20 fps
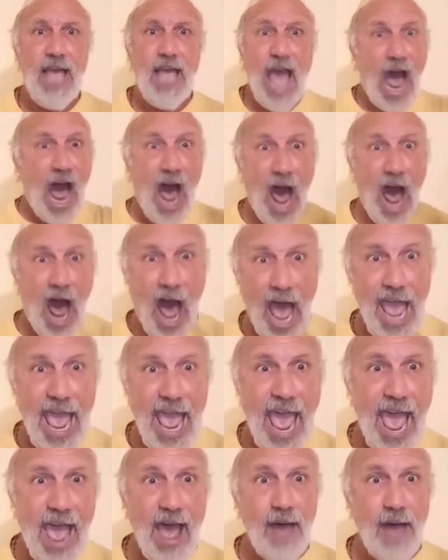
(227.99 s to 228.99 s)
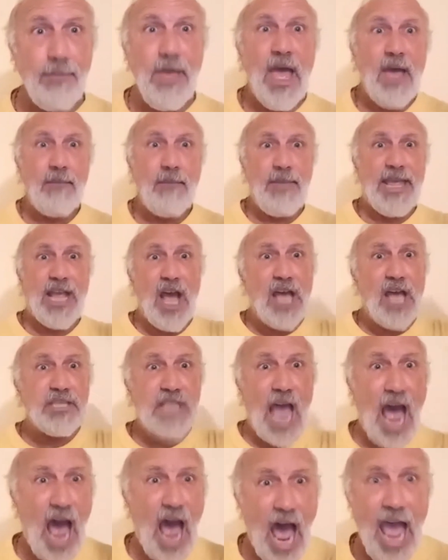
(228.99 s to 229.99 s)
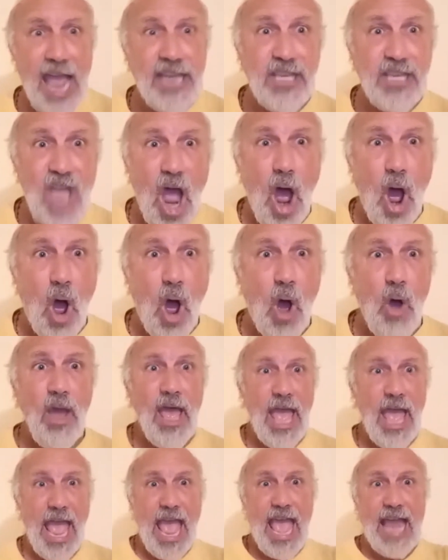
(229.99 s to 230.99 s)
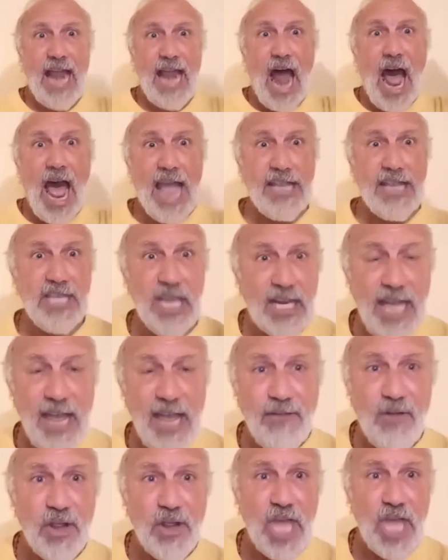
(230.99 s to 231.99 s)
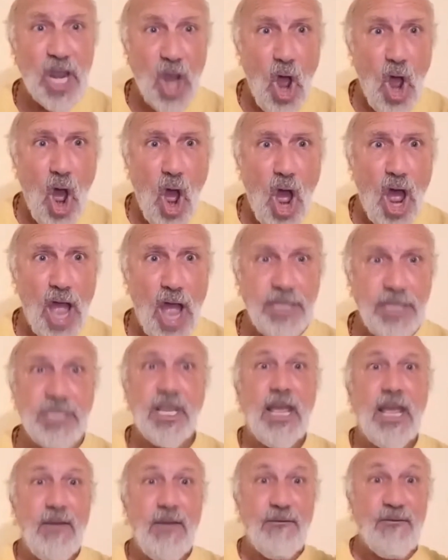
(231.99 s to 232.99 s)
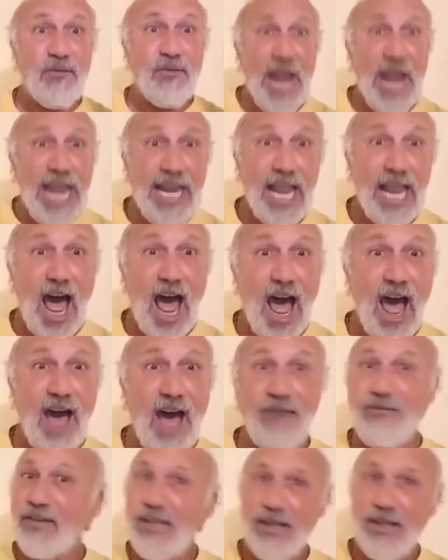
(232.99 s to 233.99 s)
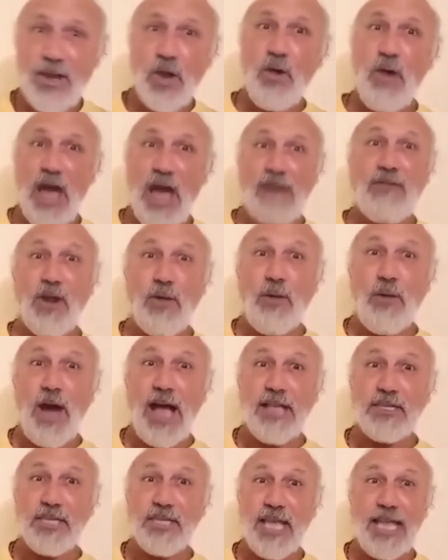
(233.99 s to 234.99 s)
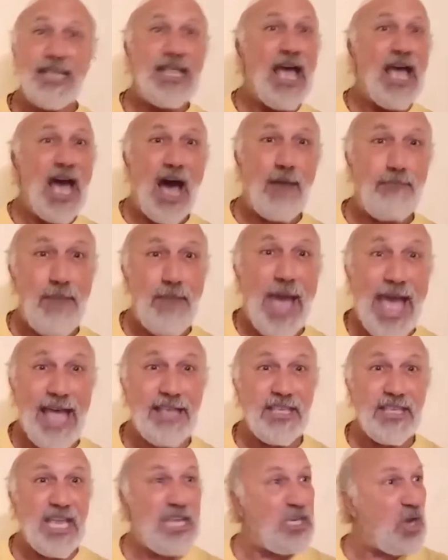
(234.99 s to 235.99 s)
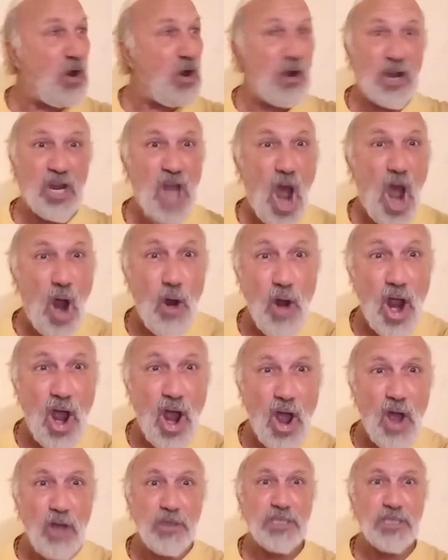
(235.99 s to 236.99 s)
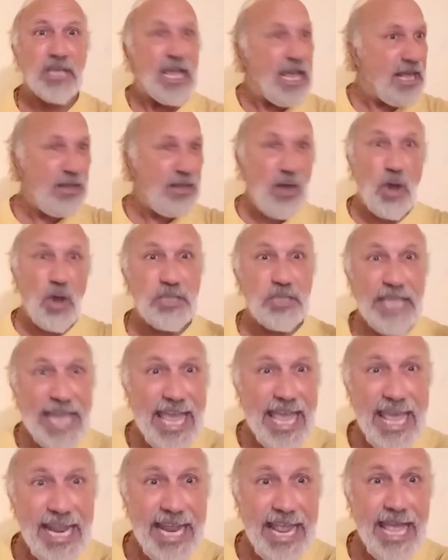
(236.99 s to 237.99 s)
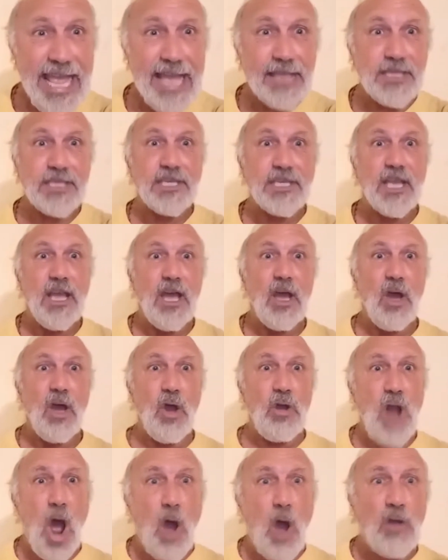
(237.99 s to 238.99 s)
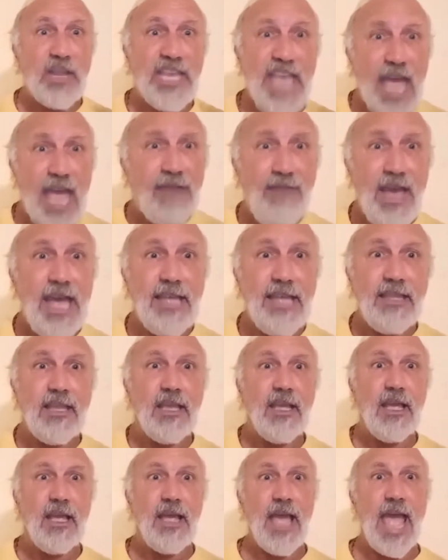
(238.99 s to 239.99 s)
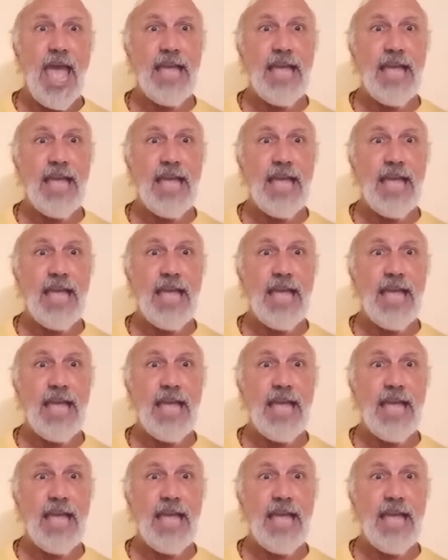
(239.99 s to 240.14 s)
I am, because I know and I deliver the goods. Free love, whoever wants it, abandon your gurus, those idiots who don't give it and